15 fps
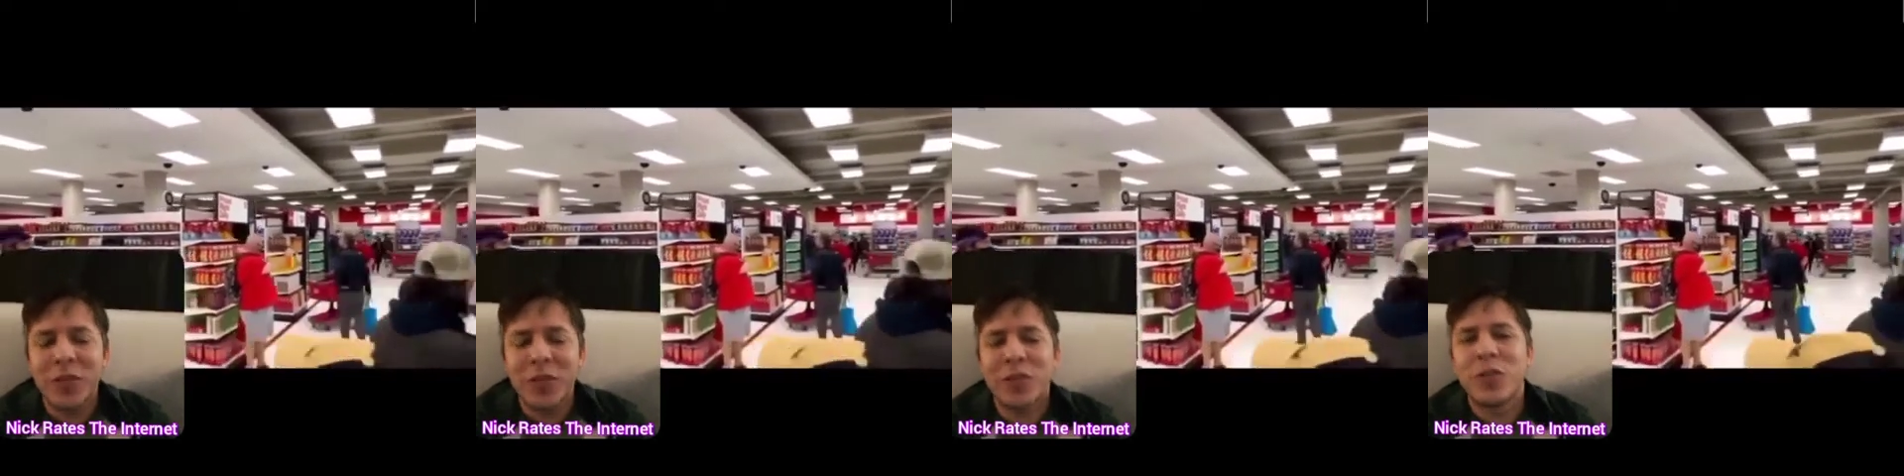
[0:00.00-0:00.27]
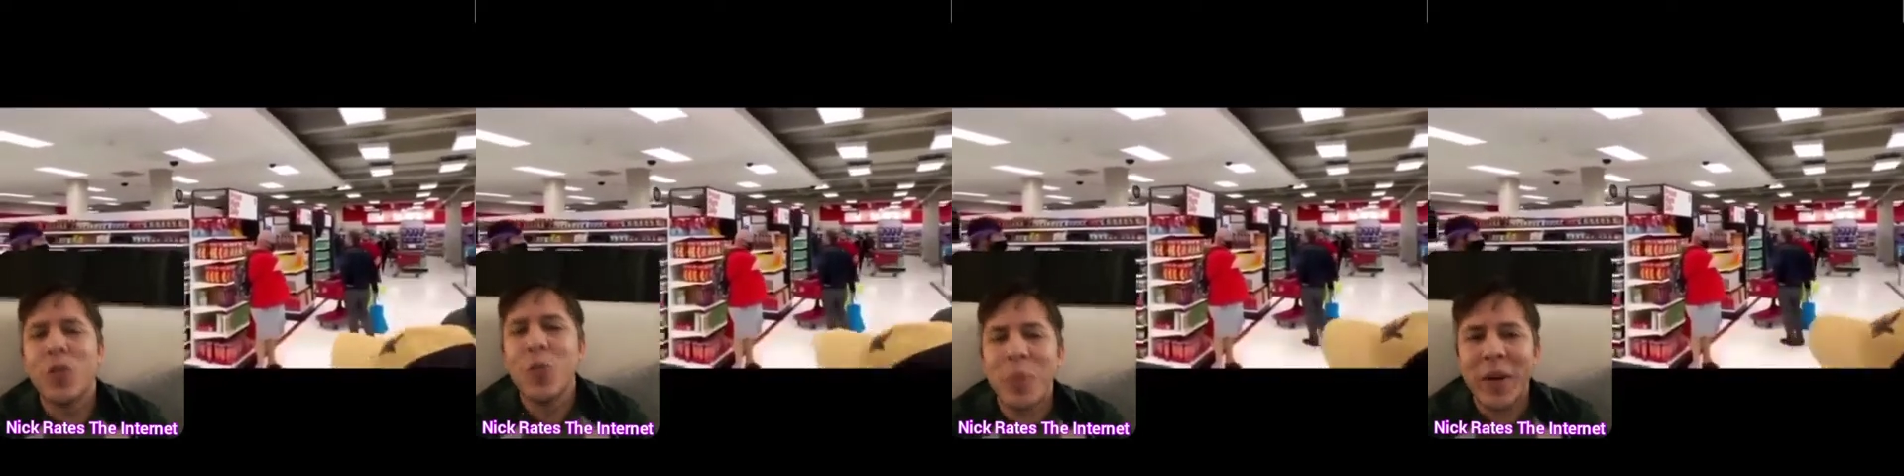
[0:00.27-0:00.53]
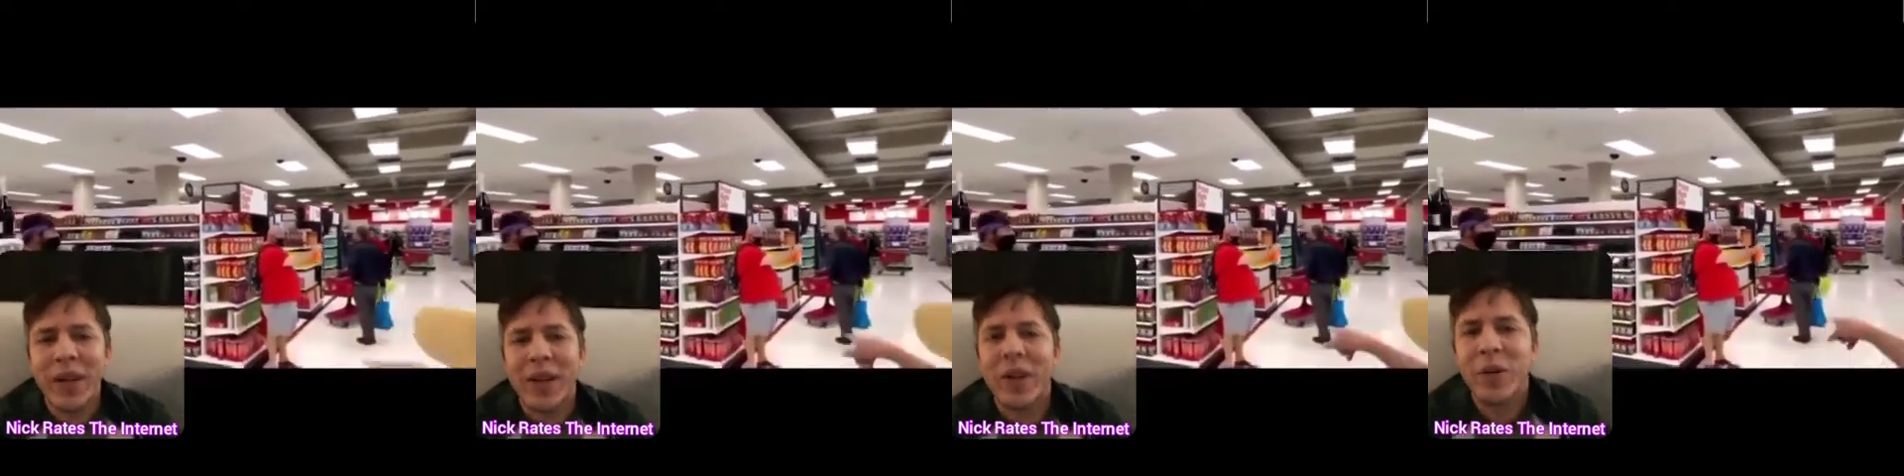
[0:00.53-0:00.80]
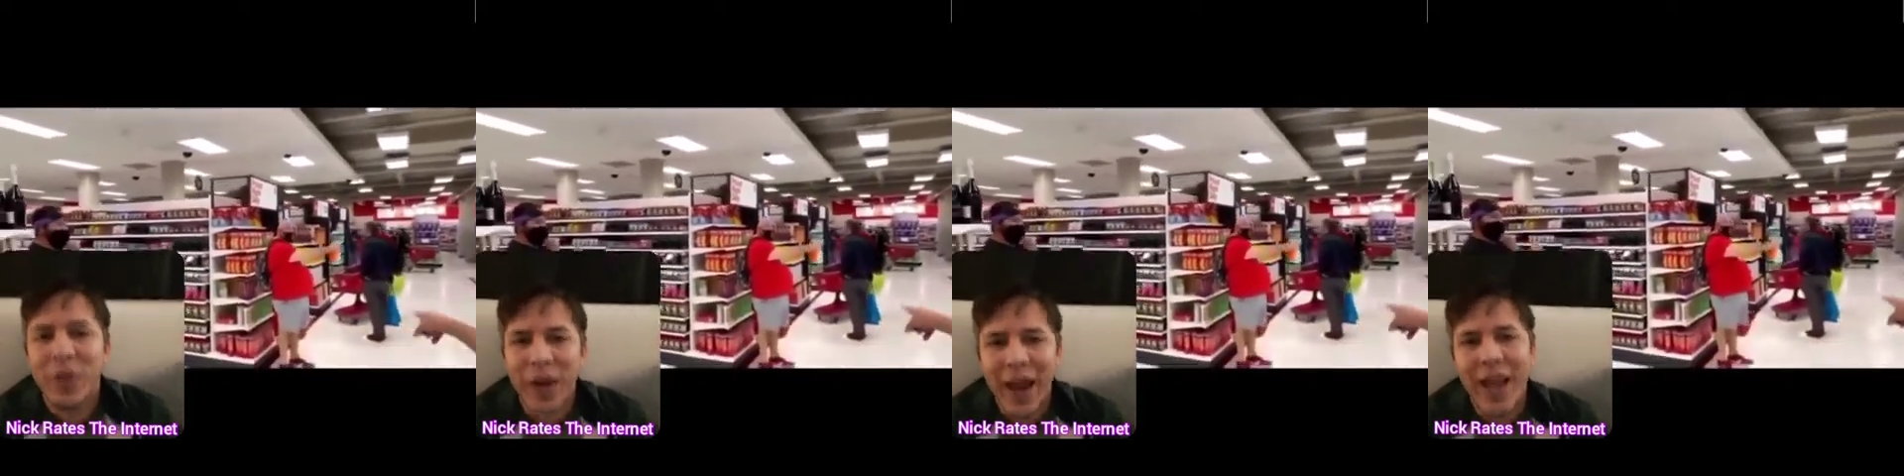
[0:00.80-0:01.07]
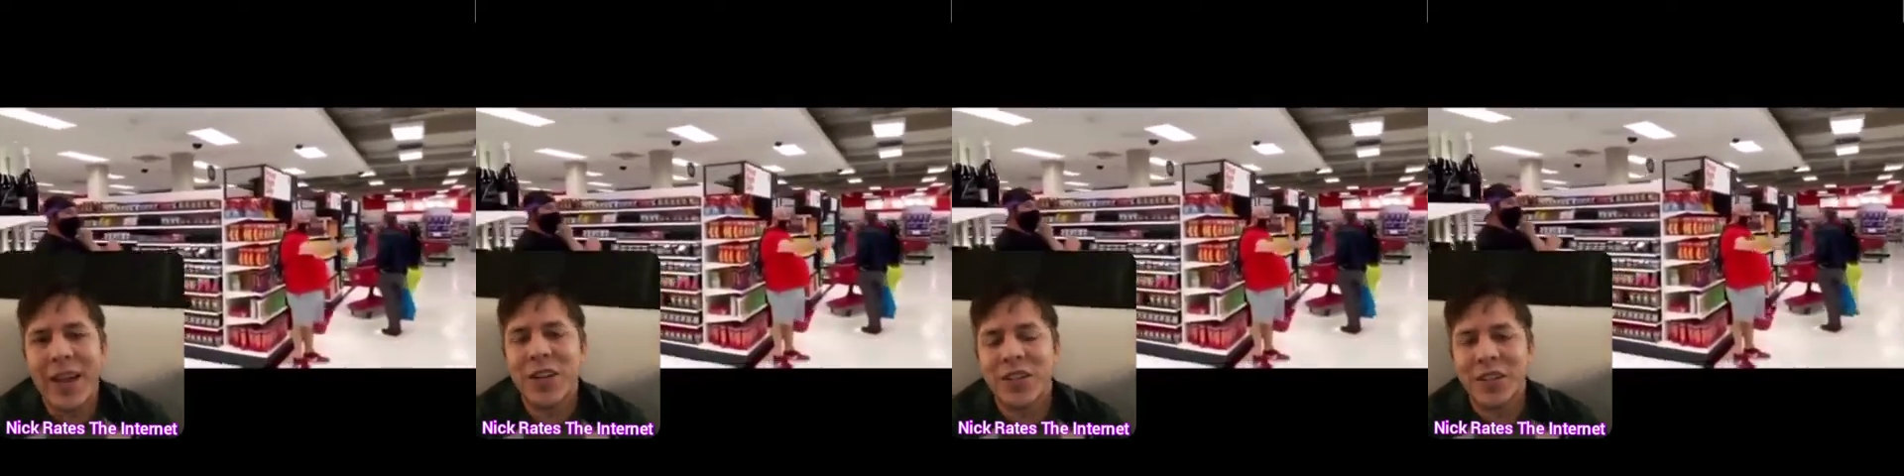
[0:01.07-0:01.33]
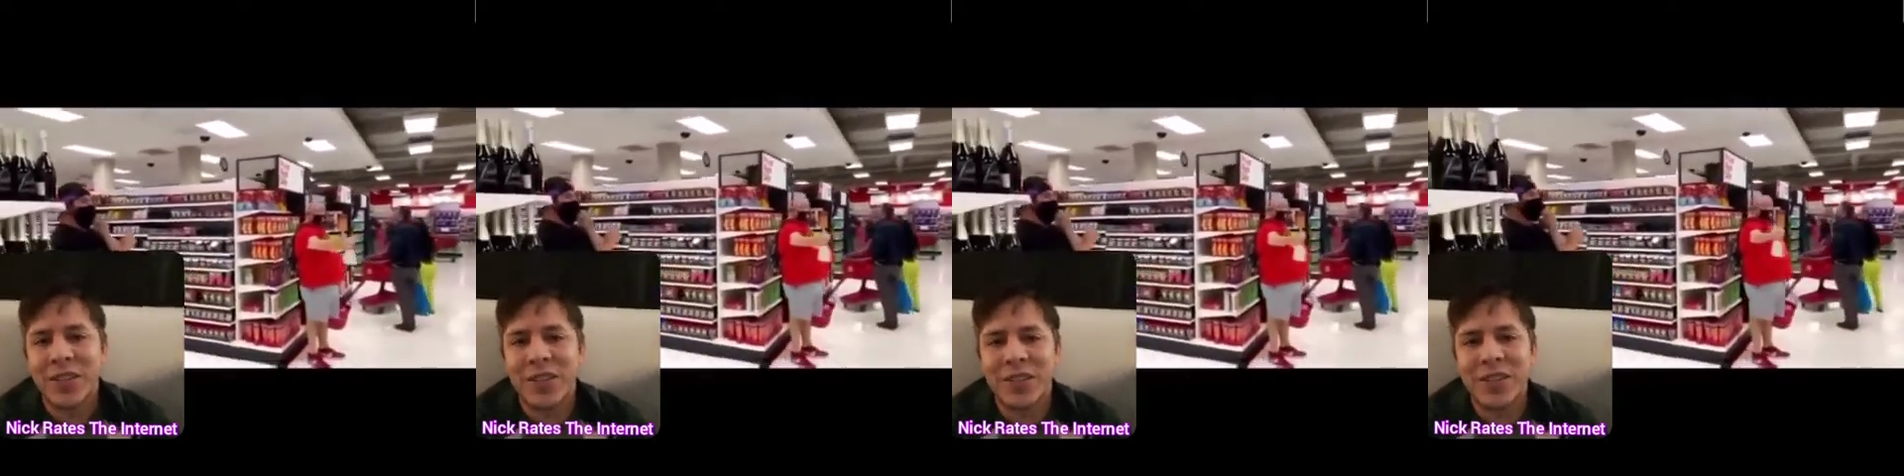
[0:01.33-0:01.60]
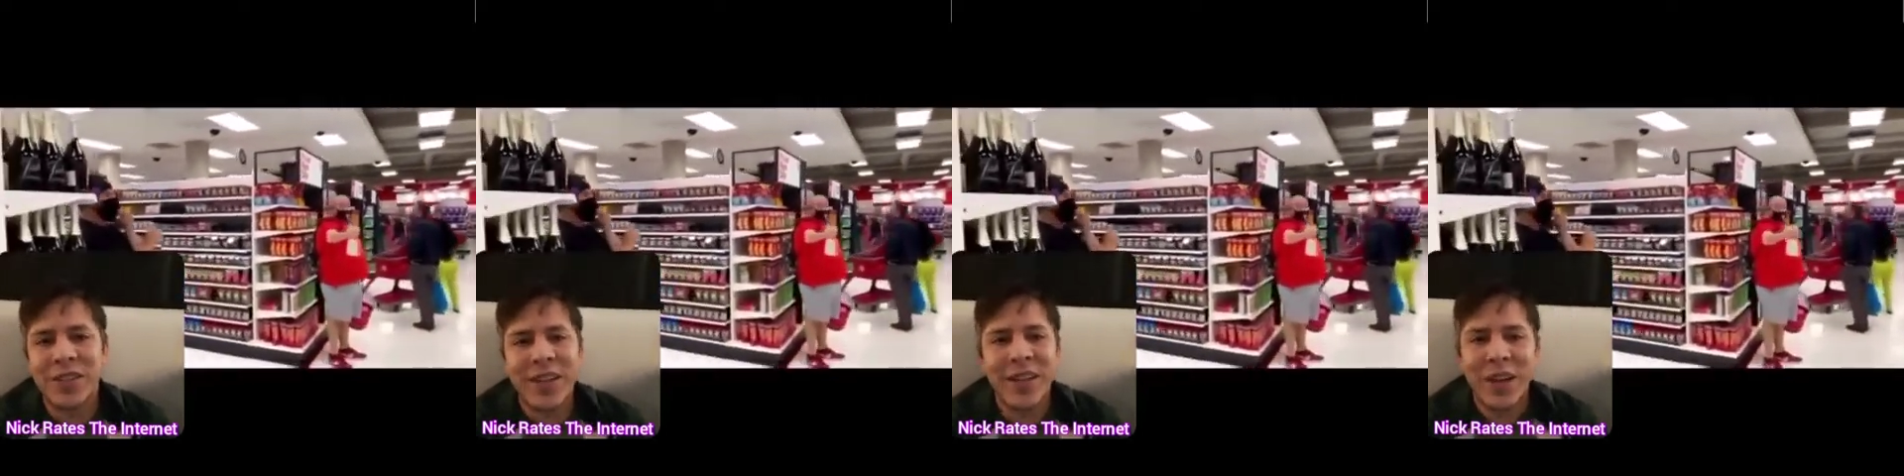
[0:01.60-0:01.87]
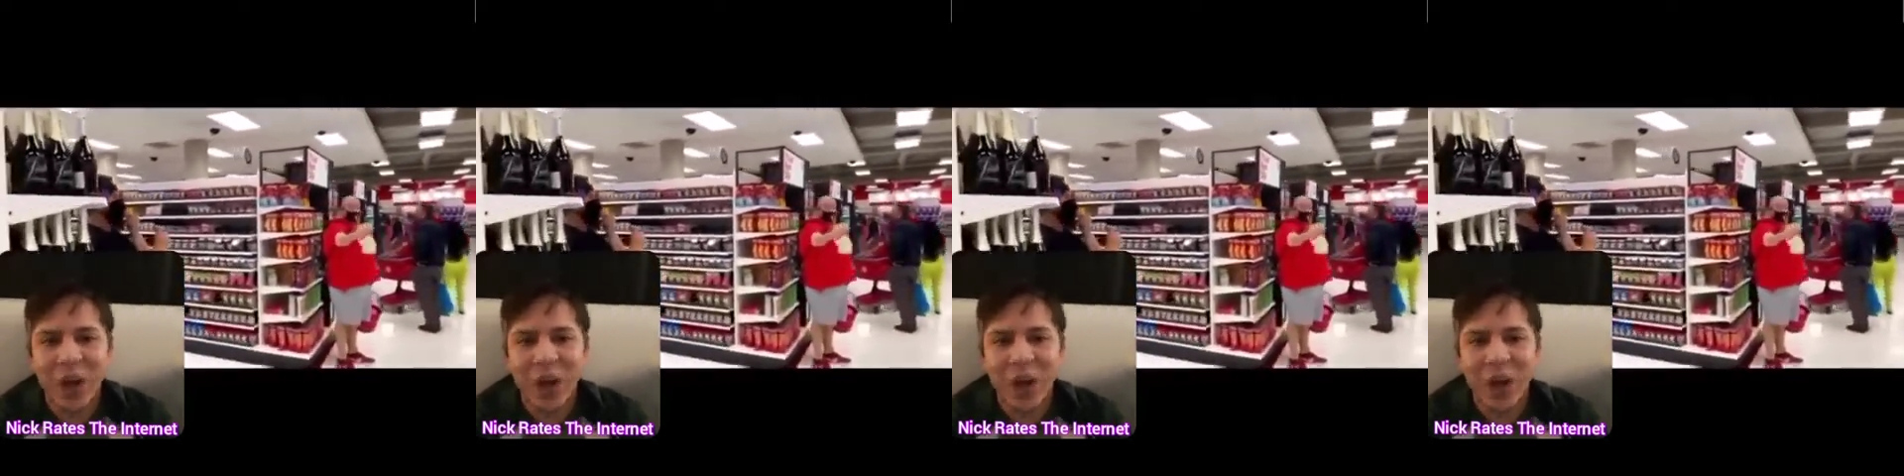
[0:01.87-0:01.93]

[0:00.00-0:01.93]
stupid interactions.